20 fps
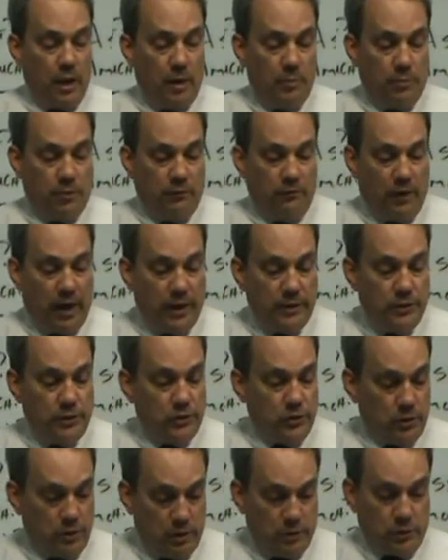
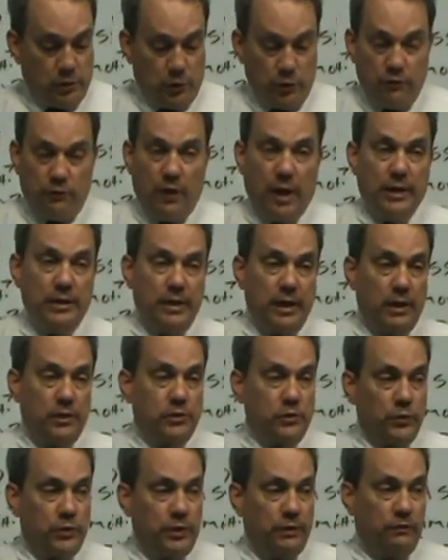provides a certified death
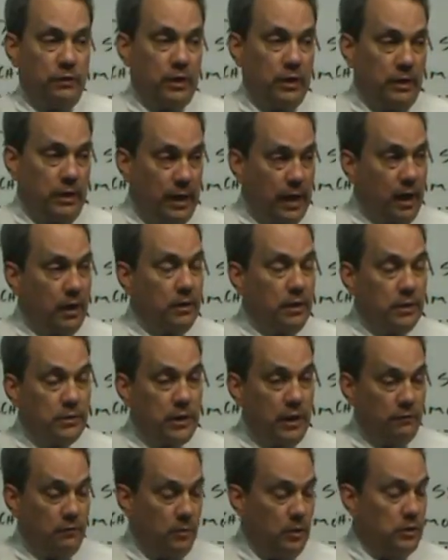certificate. Yeah, it does
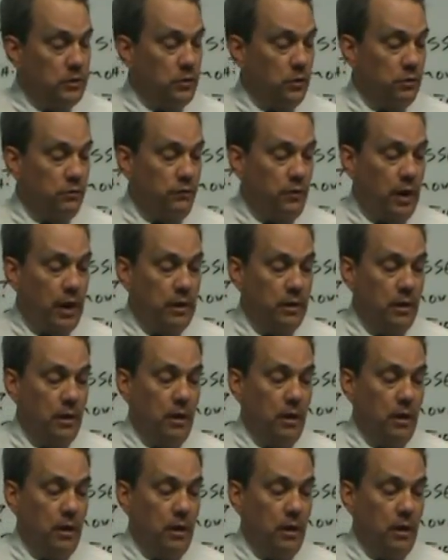have to be certified.